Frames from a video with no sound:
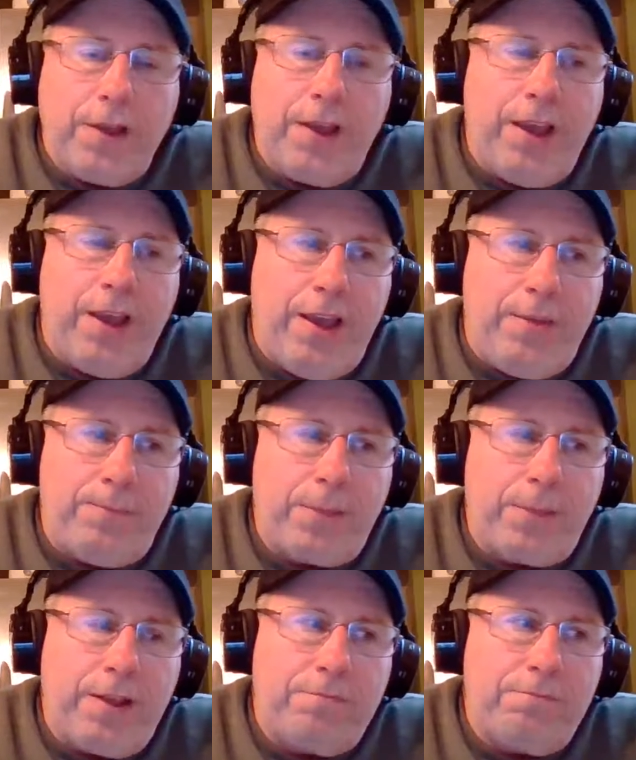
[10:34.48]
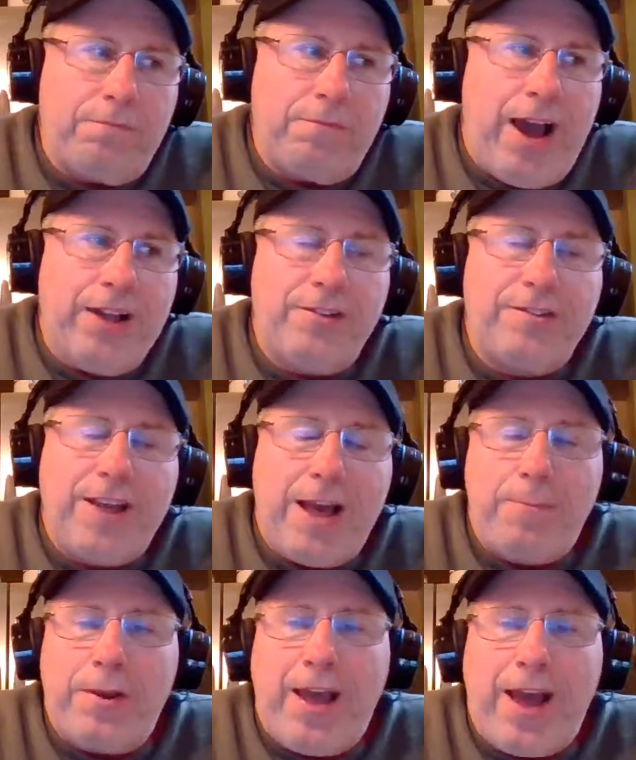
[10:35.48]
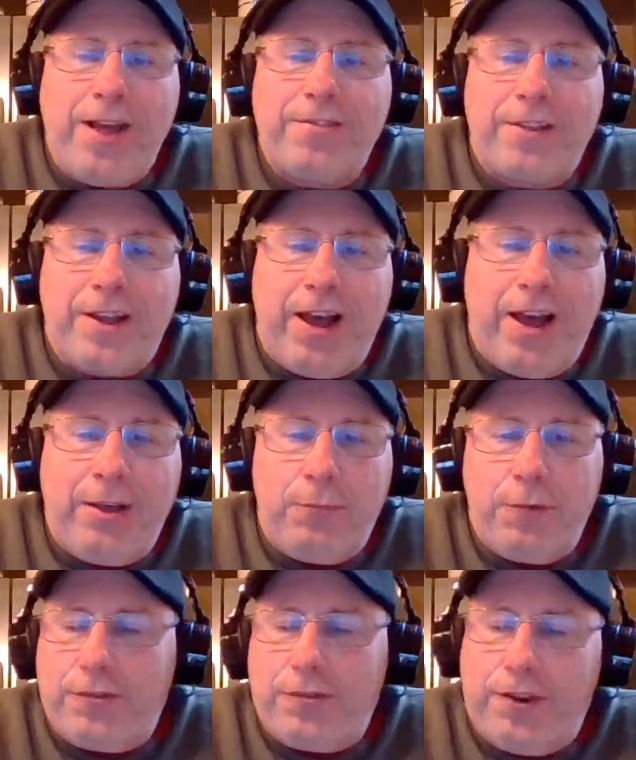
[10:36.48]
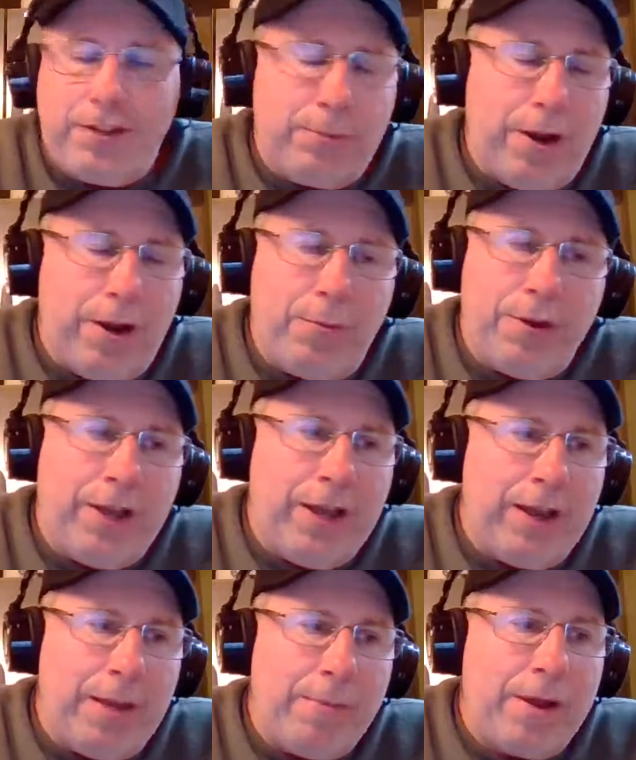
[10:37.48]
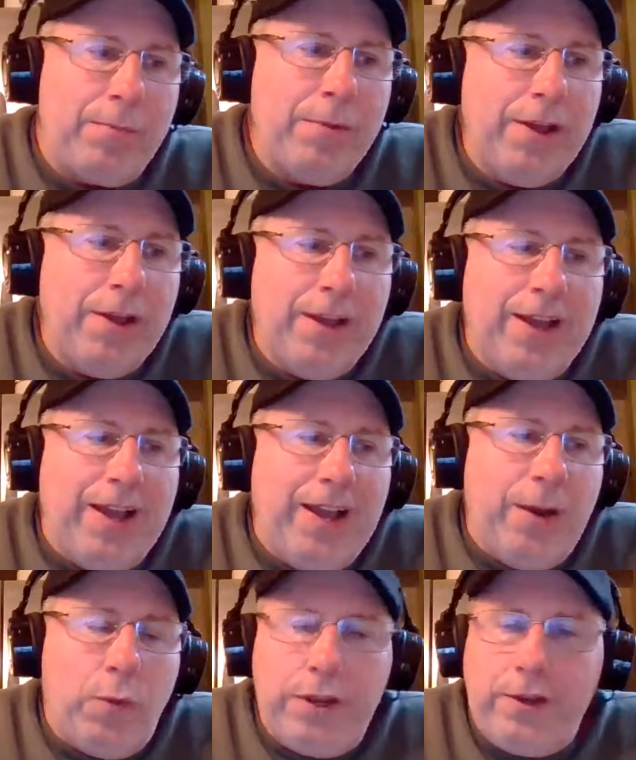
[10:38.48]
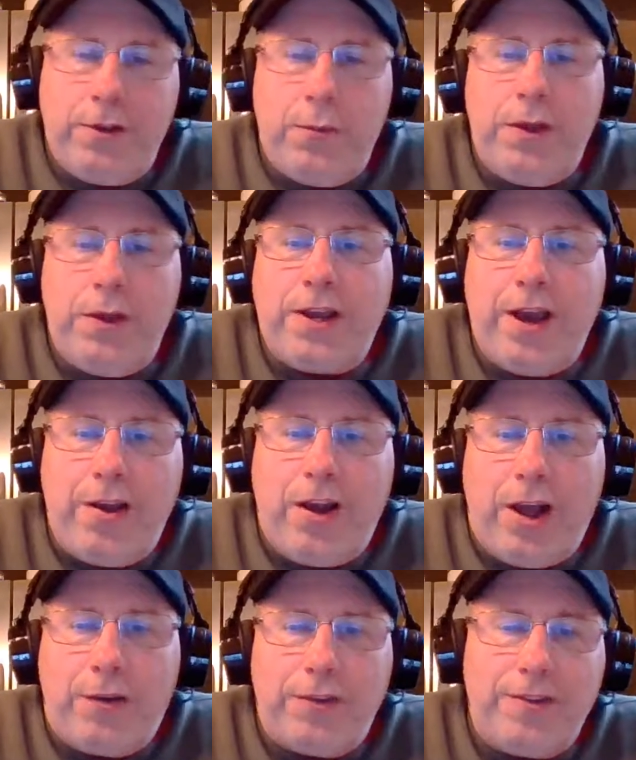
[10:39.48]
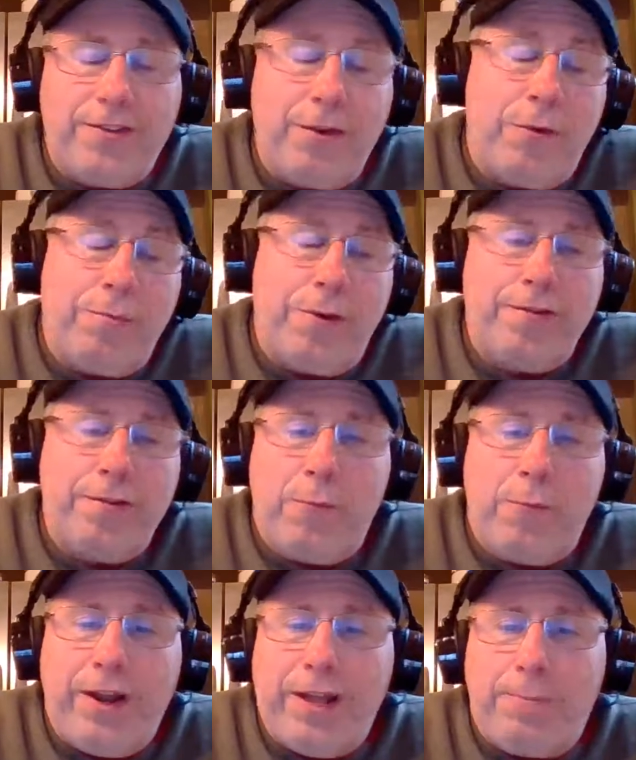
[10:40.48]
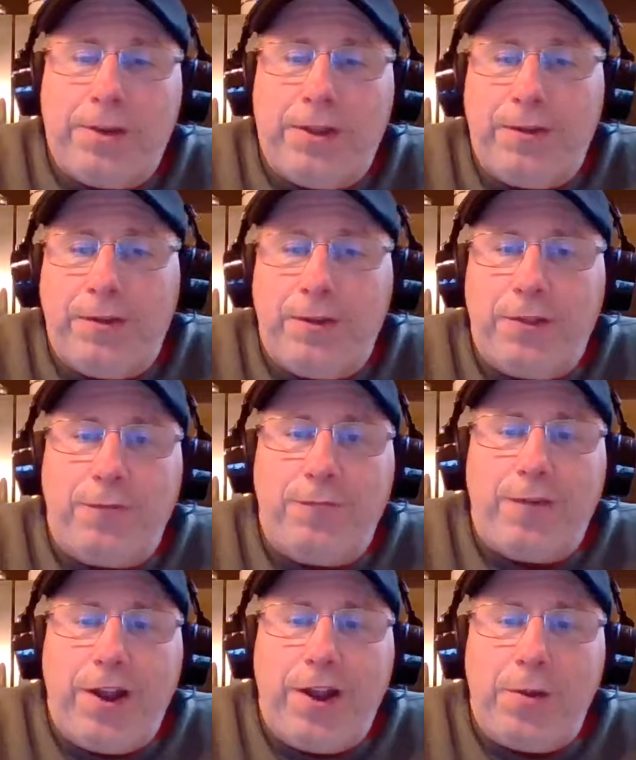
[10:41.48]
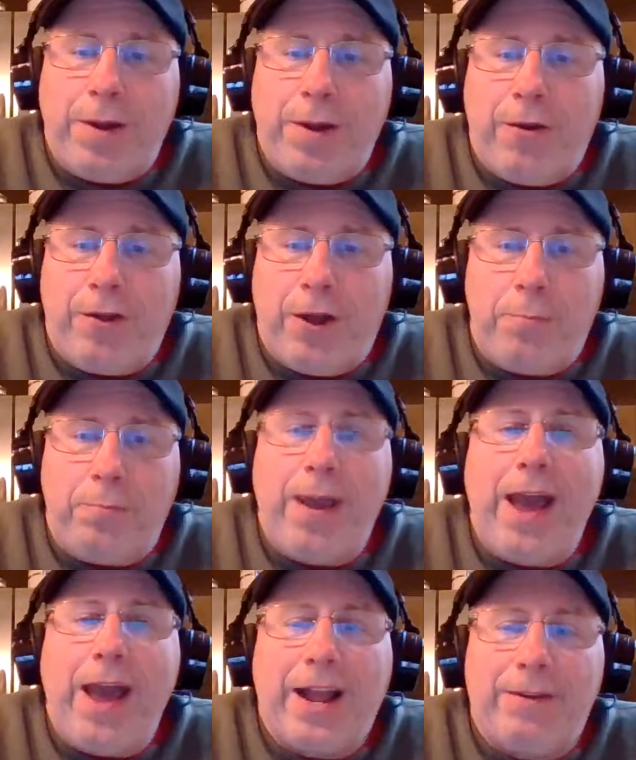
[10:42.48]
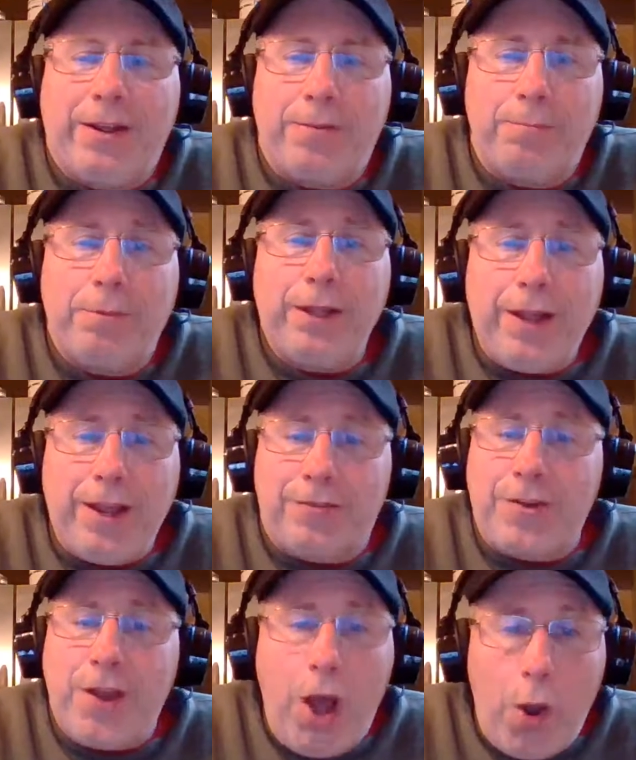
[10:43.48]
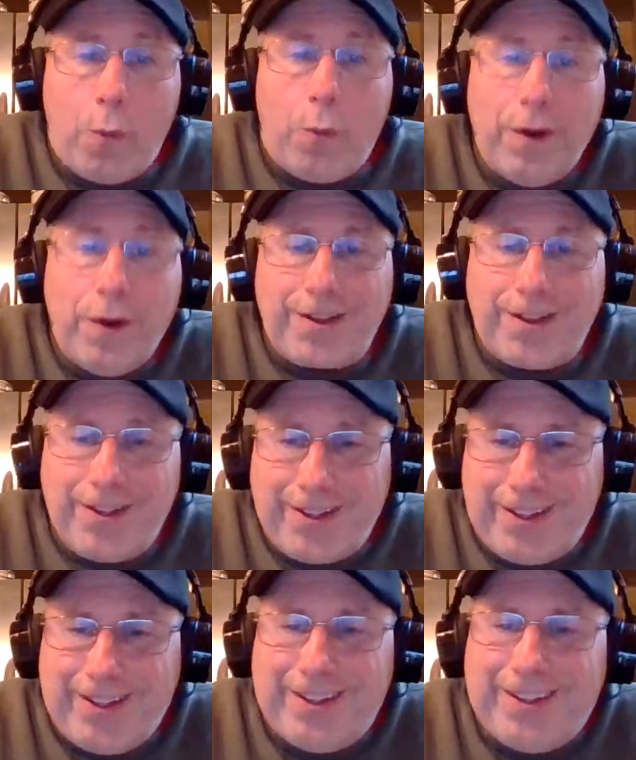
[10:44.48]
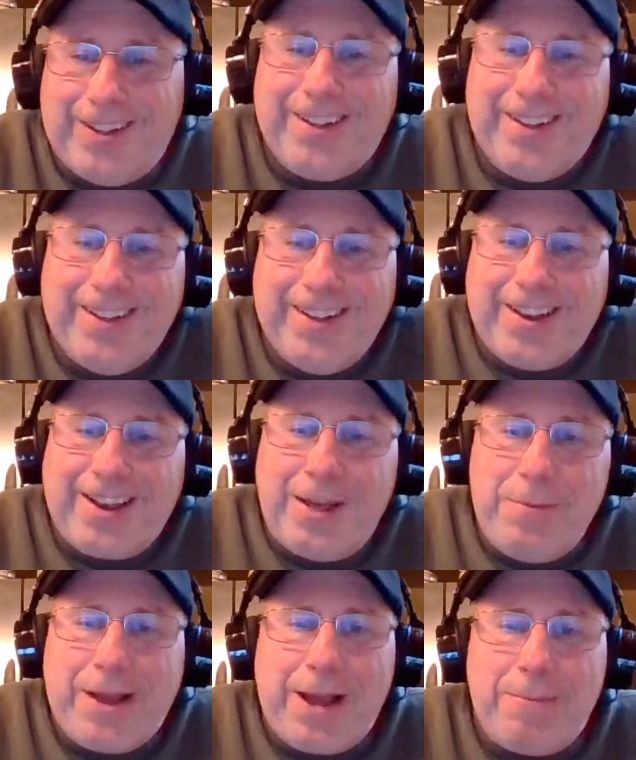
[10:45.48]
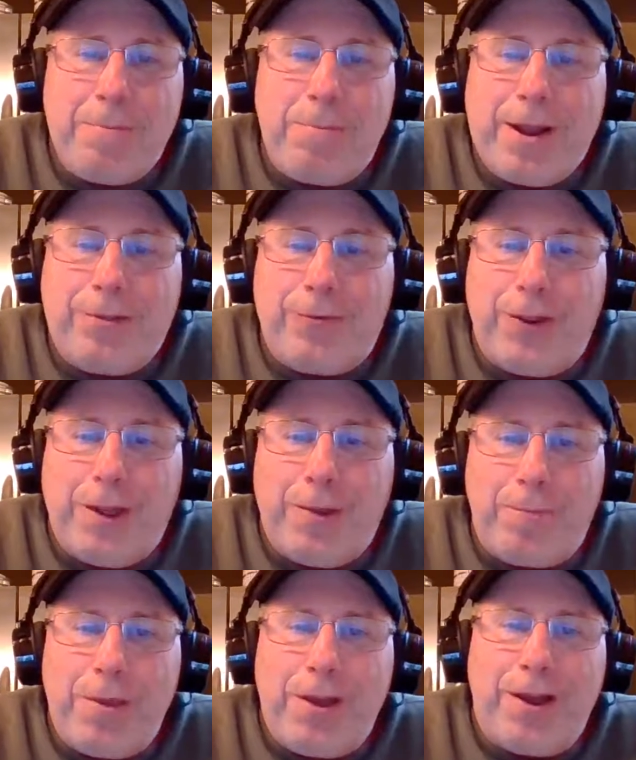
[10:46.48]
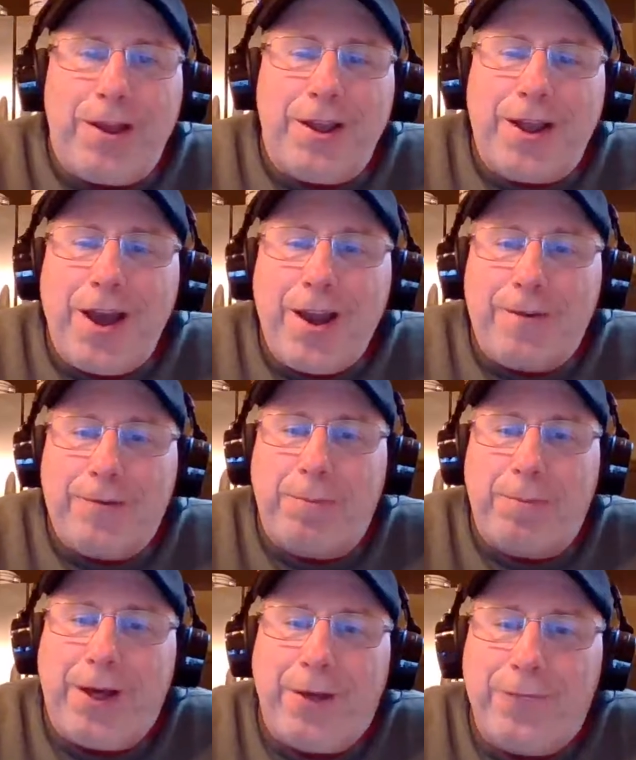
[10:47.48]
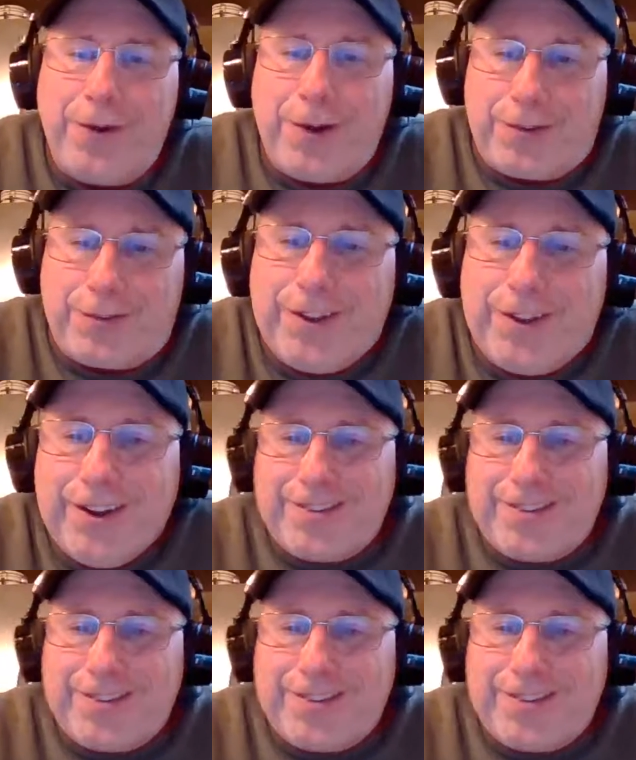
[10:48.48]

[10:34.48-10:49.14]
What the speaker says: And I just happened to ask the guy, we were sitting at the bar one day, I met him, what do you do with your cutoffs? And he said, well, most of them wind up in the fire barrel out back. I'm like, please, no. Let me come and pick through your cutoffs pile first.